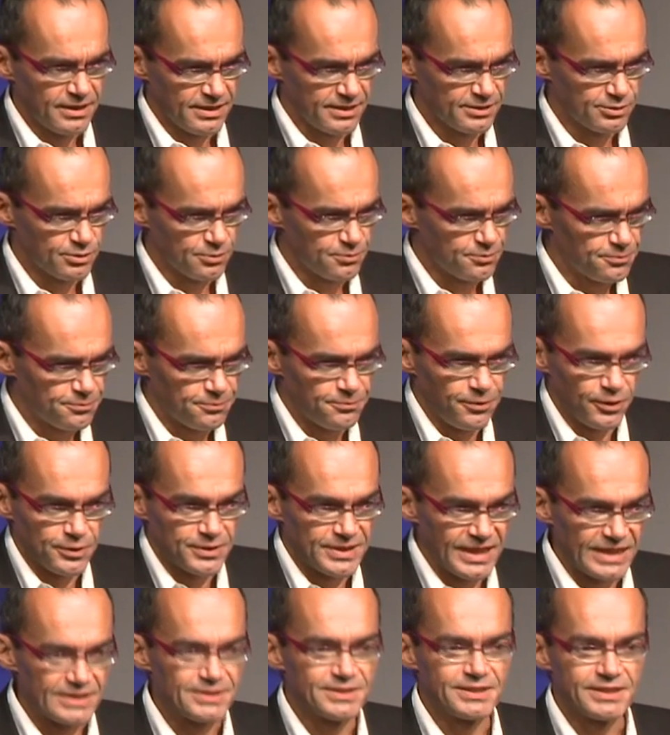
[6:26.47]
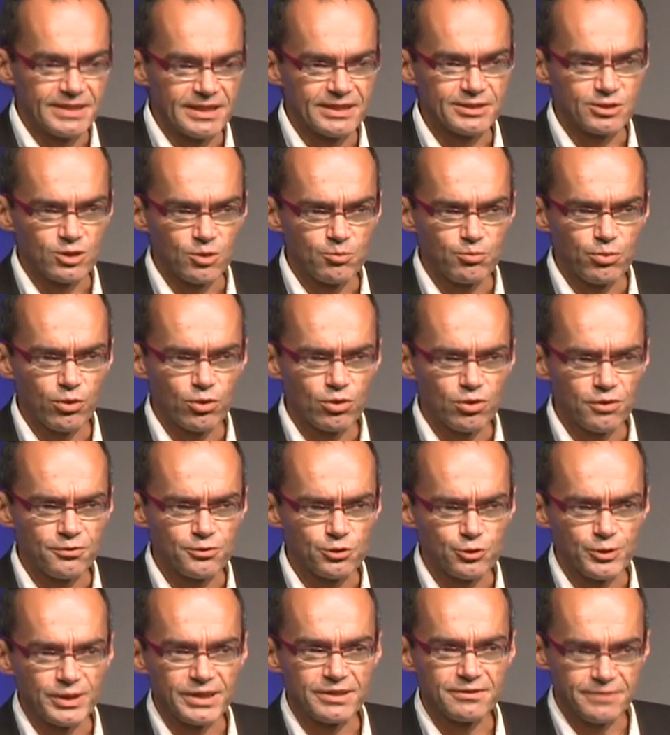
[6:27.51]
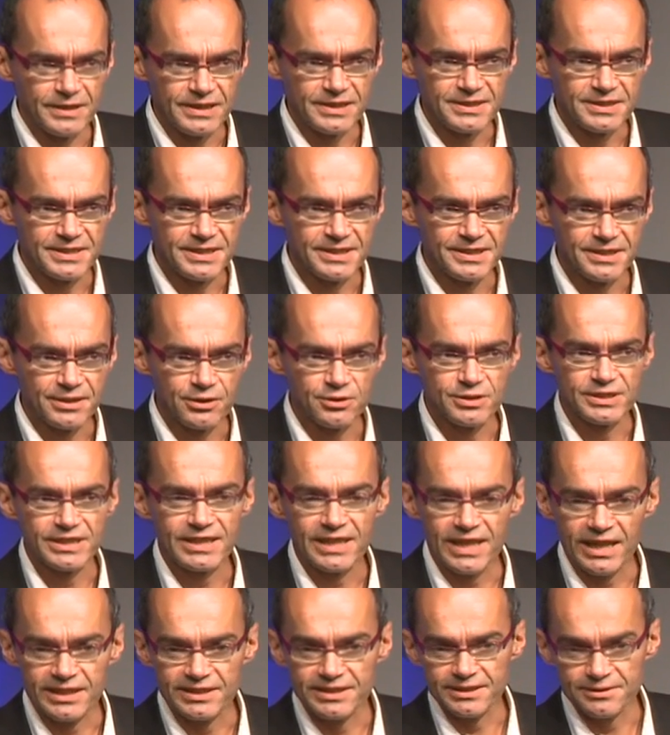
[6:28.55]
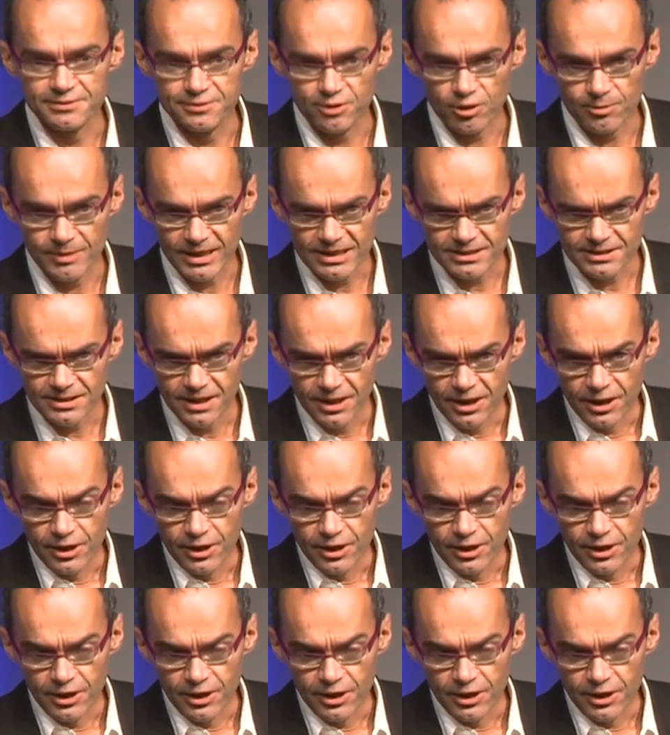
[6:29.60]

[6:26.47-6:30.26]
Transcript: is a fantastic example of reinventing a declining format.